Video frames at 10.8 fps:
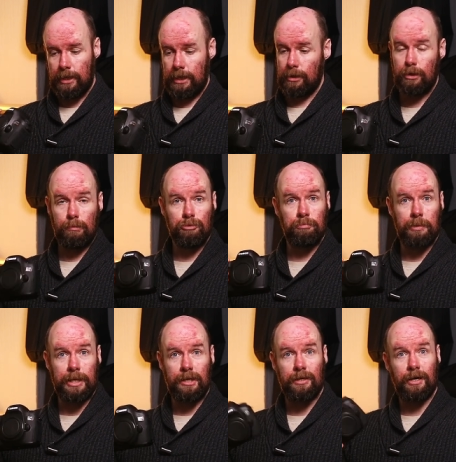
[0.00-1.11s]
in comes
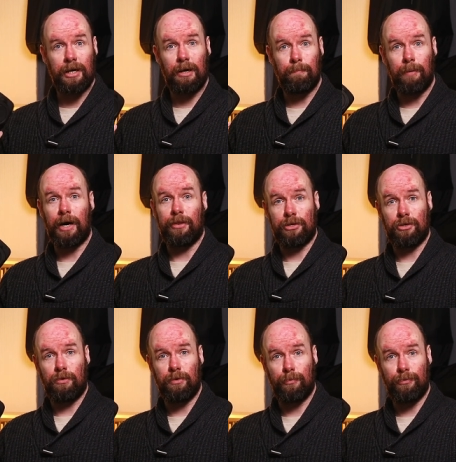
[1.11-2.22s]
me and i buy this
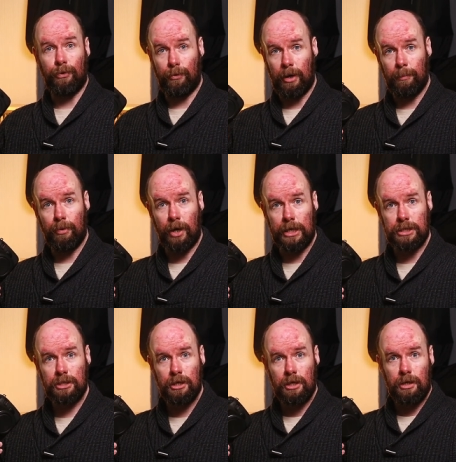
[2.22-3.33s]
off him for a great
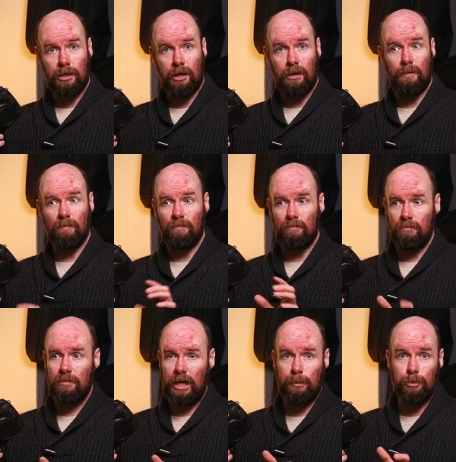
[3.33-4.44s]
price
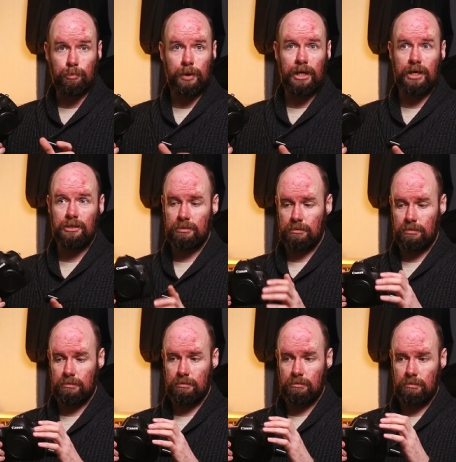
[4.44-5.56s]
um, it was part
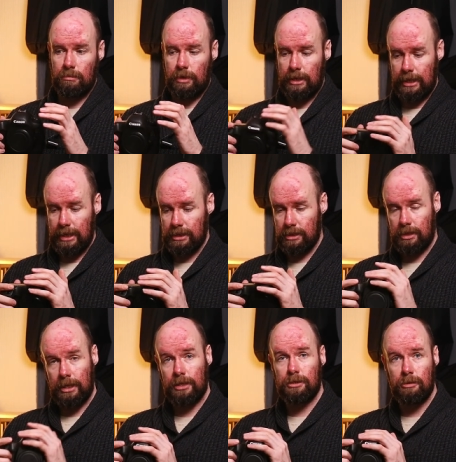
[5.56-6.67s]
kit
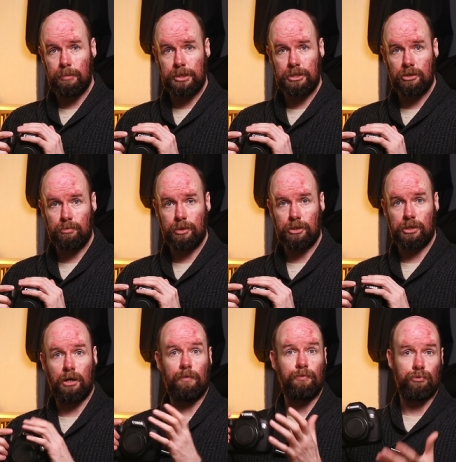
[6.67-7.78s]
into the business because it
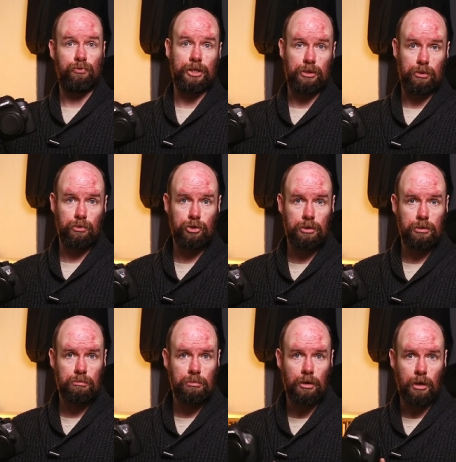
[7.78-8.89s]
offered resolution
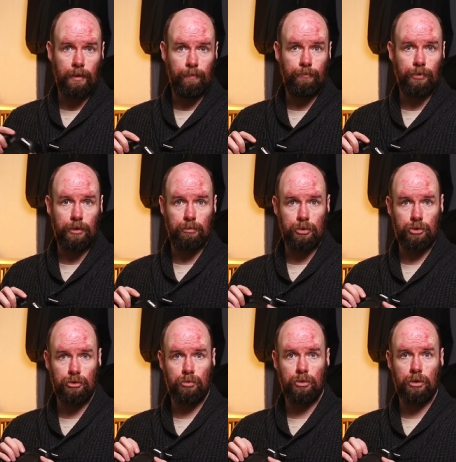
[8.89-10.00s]
um, for
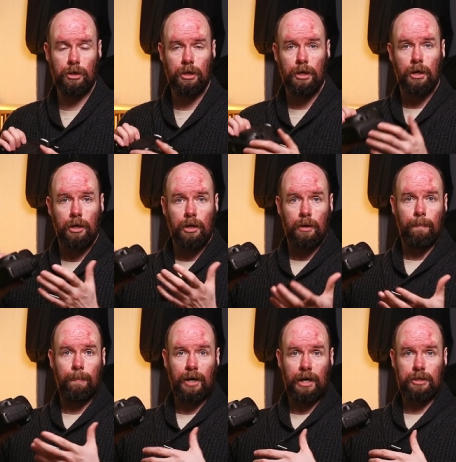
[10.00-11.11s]
commercial work
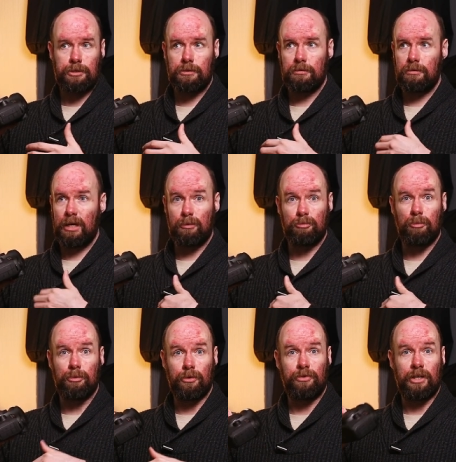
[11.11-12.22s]
part it was my
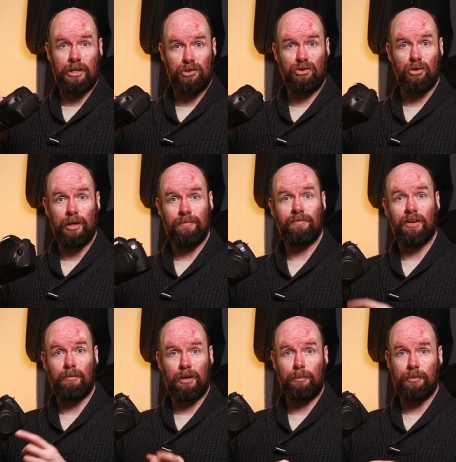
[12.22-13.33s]
birthday screw it
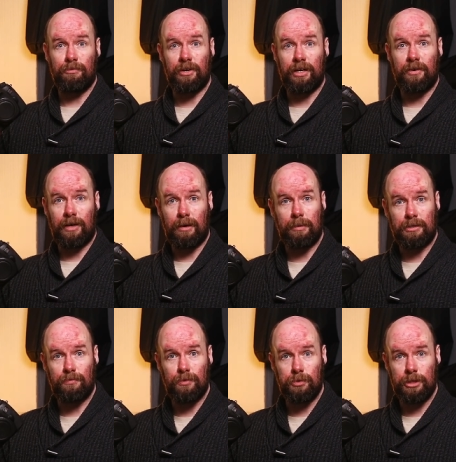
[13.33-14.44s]
i'm helping a friend out get back
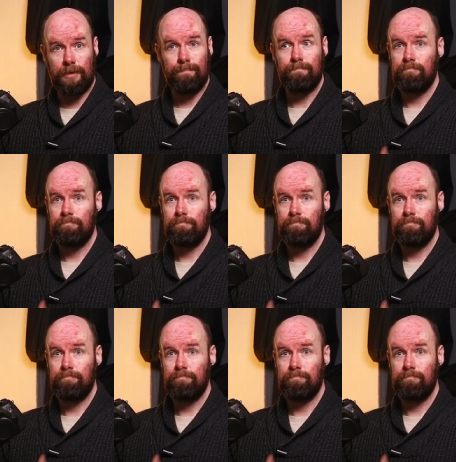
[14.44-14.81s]
to fuji